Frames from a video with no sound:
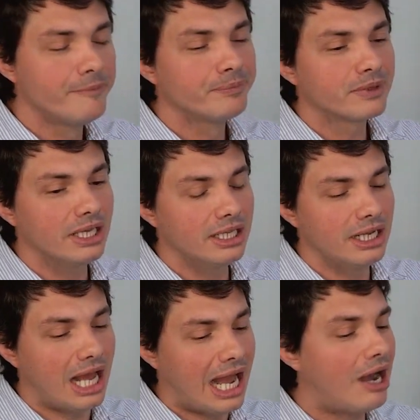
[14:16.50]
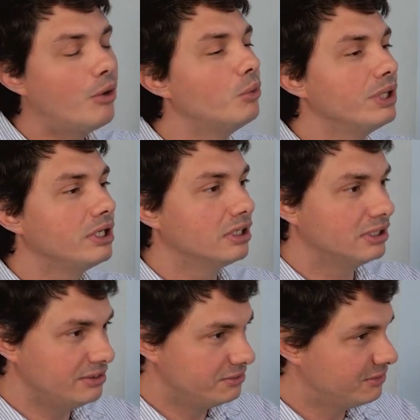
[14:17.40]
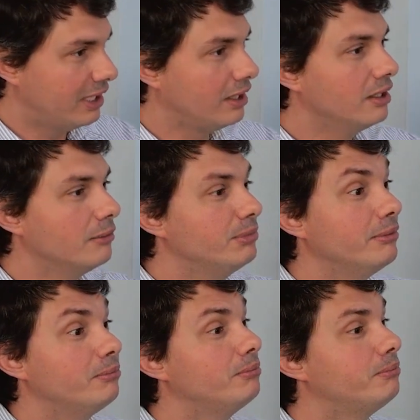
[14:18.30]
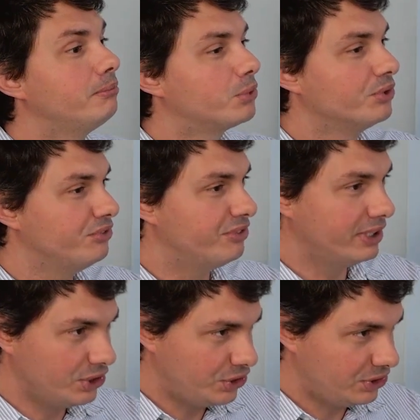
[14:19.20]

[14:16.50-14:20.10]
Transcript: And how we're going to develop the prevention.